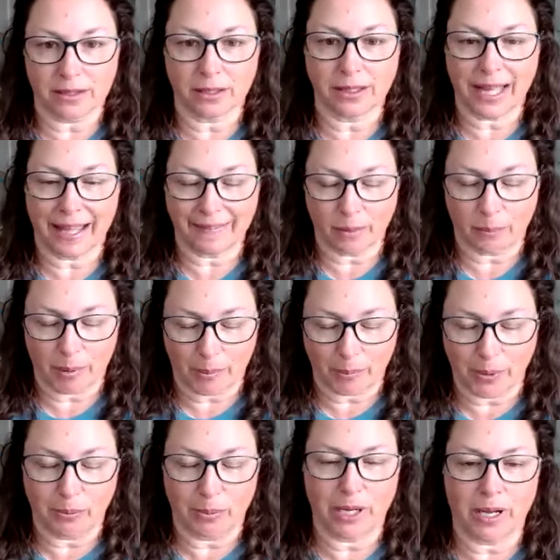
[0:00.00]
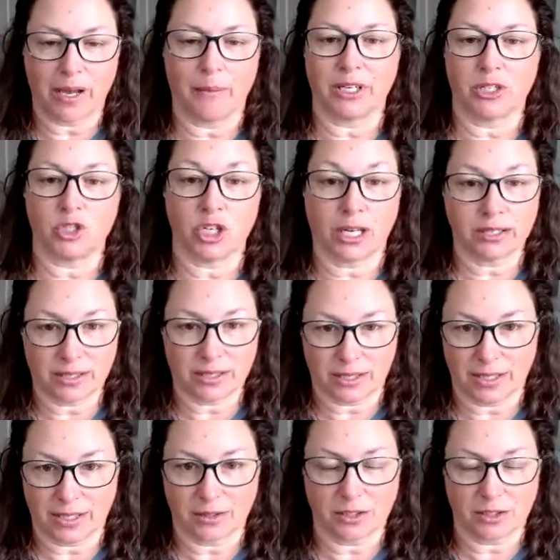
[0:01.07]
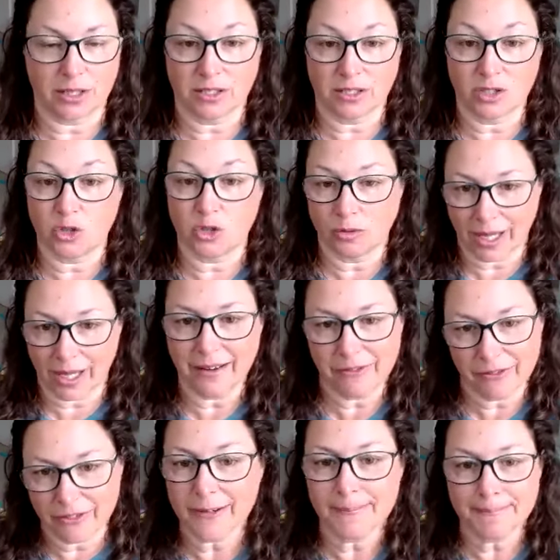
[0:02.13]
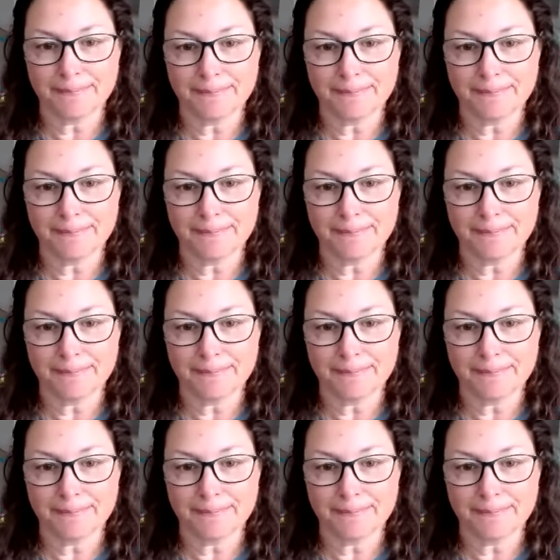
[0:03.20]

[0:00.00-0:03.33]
to let the puppy become adjusted into this new life.